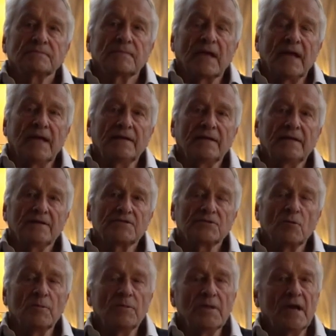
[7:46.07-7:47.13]
And
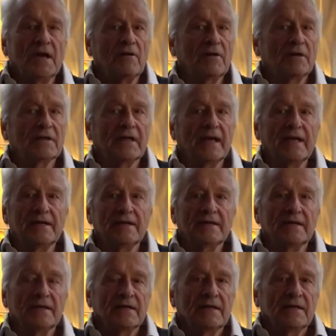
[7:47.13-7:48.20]
Schopenhauer and Kant
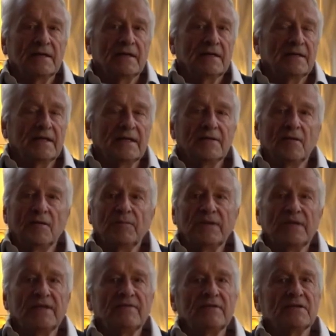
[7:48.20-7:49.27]
did not
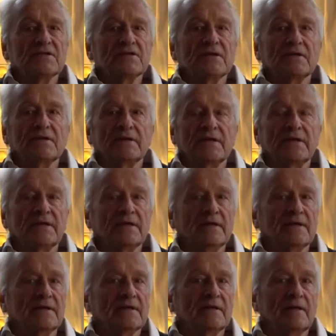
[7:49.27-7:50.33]
believe in an
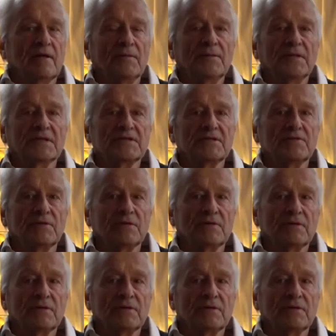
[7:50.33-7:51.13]
objective world.